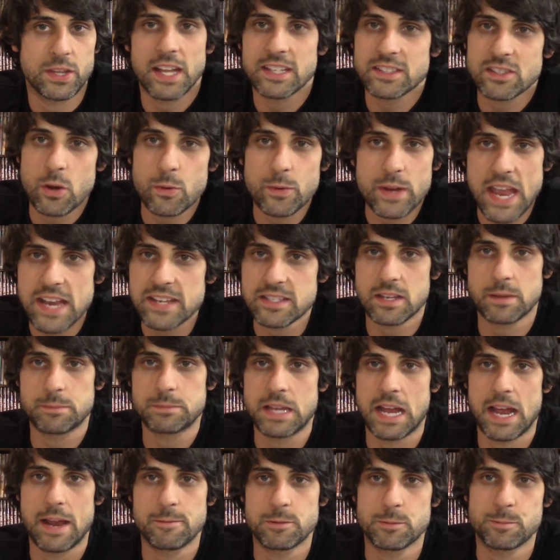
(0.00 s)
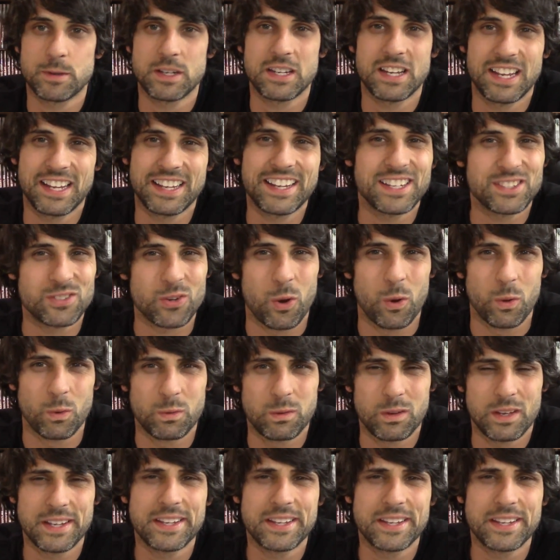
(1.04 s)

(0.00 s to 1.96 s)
That's okay sometimes, but it gets old.